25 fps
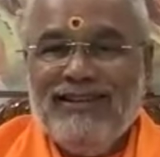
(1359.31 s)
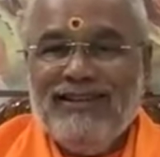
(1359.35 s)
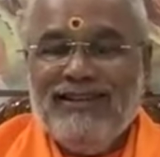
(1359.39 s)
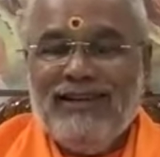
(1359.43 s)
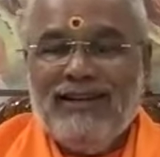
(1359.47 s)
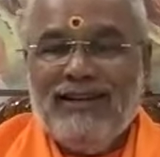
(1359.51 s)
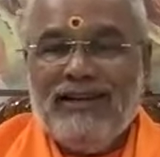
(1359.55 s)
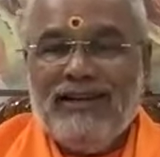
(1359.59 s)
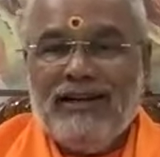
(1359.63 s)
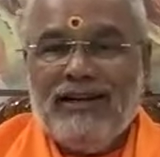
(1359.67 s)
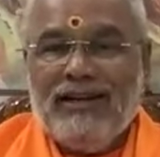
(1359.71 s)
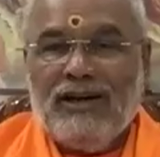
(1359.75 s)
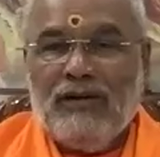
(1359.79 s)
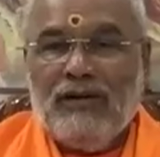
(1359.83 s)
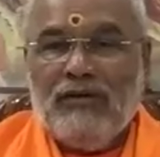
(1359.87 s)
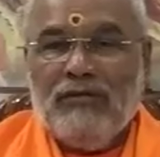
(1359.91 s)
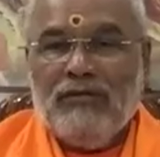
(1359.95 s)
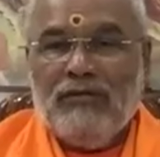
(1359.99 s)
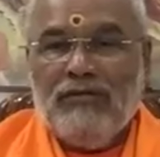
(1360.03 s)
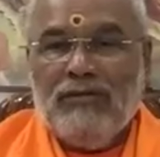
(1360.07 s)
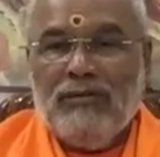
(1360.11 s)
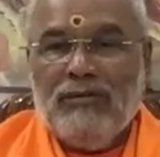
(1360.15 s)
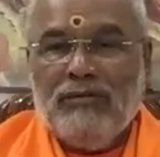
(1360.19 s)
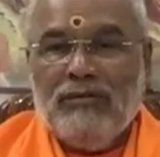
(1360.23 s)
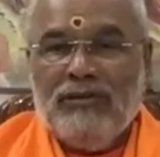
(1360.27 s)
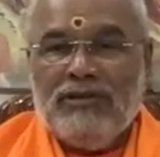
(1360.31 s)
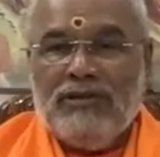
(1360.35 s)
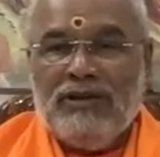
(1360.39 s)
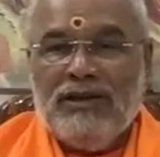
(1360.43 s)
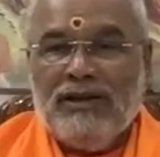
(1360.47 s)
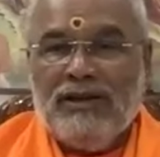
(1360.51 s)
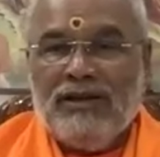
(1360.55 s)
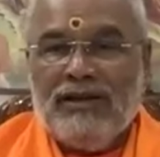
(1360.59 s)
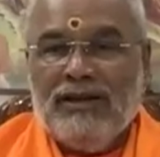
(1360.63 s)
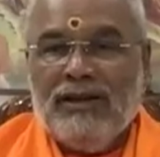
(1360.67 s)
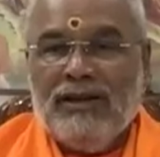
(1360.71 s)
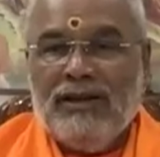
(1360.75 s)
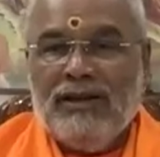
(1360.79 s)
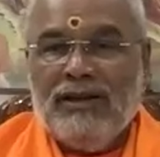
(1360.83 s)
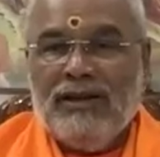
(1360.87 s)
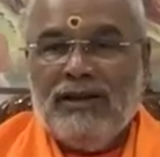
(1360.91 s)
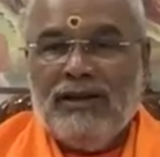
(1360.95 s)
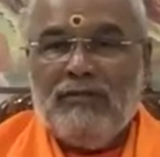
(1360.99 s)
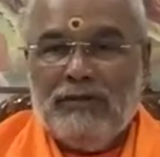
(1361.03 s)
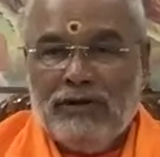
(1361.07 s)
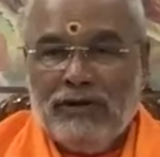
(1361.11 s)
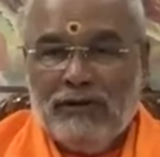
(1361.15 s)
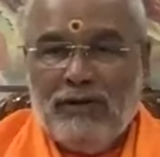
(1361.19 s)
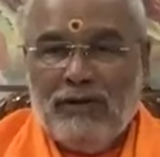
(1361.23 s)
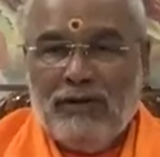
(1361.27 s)
That account will be settled by
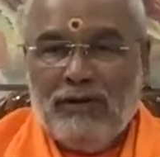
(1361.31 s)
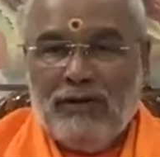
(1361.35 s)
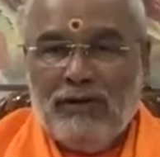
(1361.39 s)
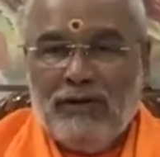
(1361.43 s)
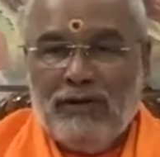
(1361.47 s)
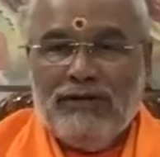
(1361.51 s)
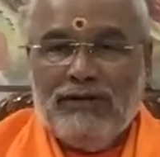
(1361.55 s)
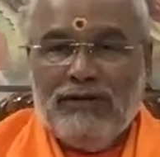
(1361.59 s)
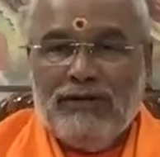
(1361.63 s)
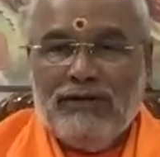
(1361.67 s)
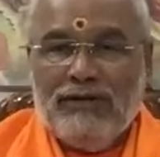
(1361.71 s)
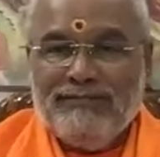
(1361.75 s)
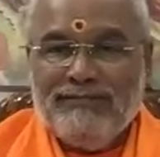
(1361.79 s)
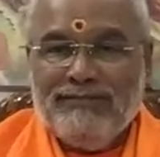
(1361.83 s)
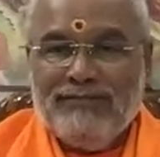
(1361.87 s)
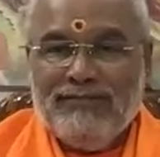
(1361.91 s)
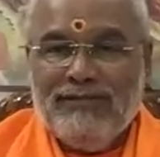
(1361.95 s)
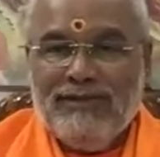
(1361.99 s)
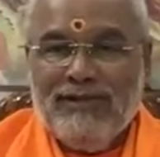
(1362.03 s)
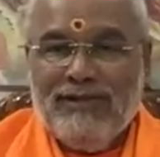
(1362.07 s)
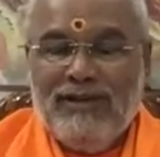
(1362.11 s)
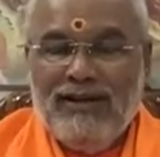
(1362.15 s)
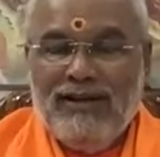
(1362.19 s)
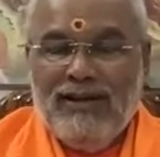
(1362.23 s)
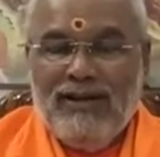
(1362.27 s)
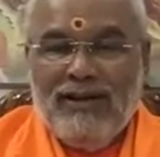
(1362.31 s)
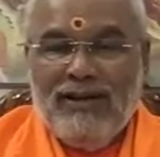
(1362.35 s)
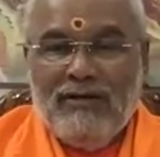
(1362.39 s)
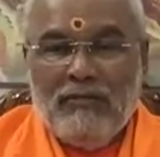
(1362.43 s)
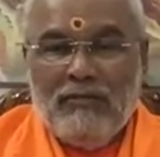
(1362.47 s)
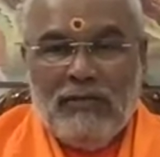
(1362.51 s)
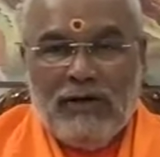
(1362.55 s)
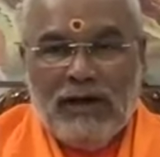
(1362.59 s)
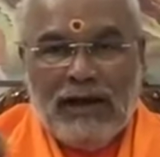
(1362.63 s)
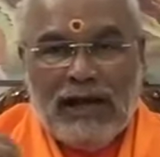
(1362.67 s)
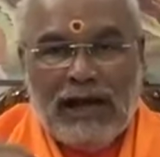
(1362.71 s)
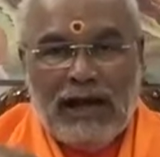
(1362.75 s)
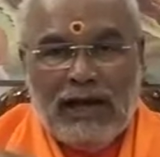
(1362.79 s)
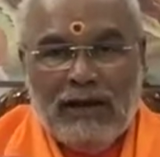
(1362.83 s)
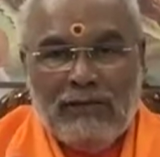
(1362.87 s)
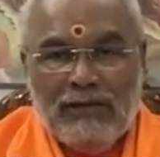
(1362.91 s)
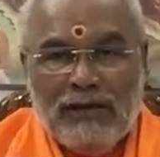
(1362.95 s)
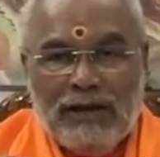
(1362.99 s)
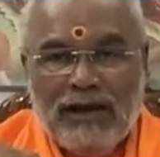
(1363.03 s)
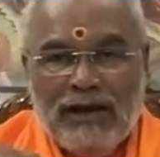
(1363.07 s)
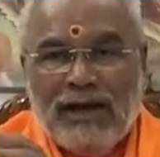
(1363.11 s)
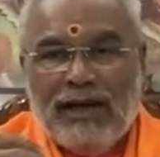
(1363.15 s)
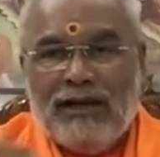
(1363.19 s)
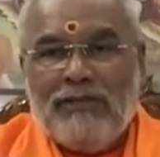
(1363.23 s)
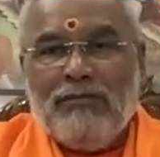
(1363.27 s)
Bhagavan. But I
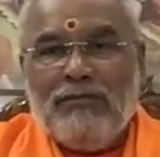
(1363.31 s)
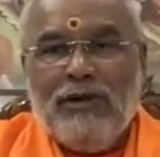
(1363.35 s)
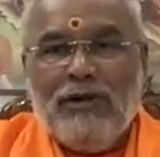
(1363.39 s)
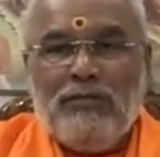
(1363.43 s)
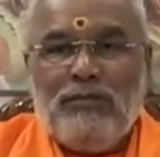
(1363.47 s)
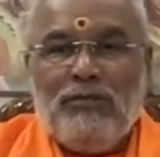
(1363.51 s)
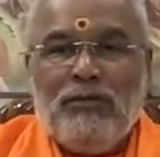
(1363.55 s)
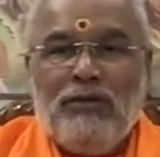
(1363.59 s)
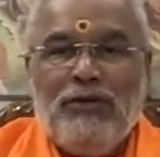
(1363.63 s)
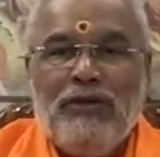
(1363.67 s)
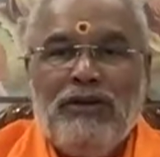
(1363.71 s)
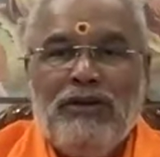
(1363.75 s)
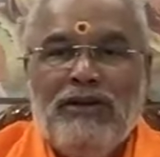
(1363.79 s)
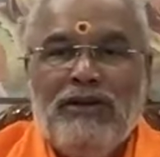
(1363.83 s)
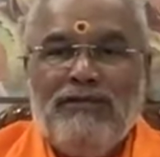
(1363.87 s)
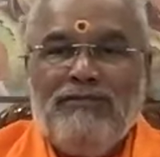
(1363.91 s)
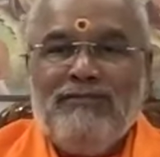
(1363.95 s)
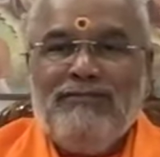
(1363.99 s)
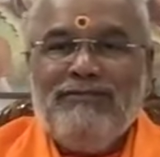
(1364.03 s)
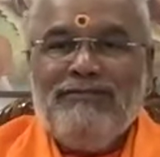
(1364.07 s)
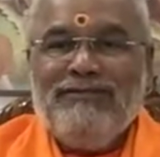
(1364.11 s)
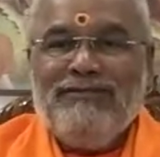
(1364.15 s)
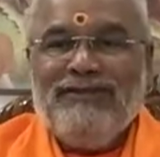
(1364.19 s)
will get my punya.